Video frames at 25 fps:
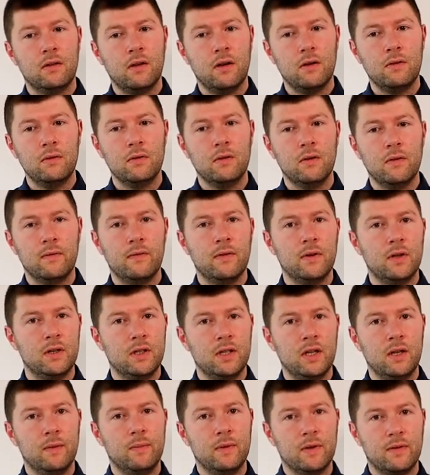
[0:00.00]
don't look for the
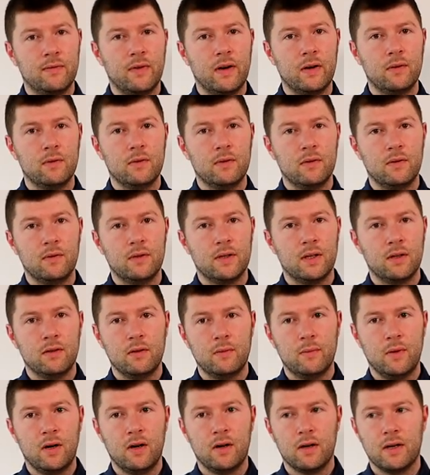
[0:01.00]
cheapest fragrance oils on
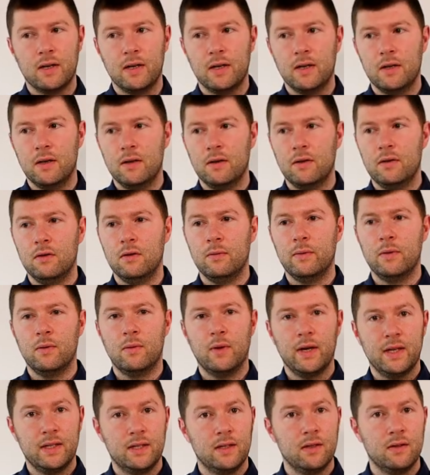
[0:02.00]
the market. You'll be
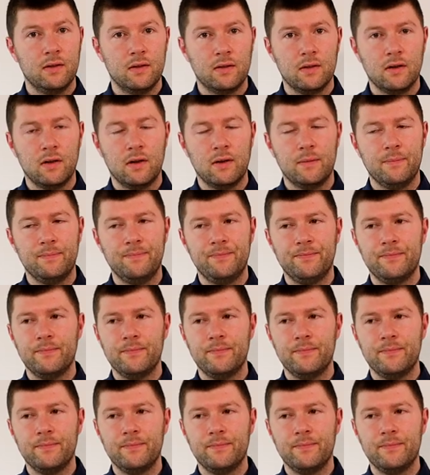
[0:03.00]
wasting your time.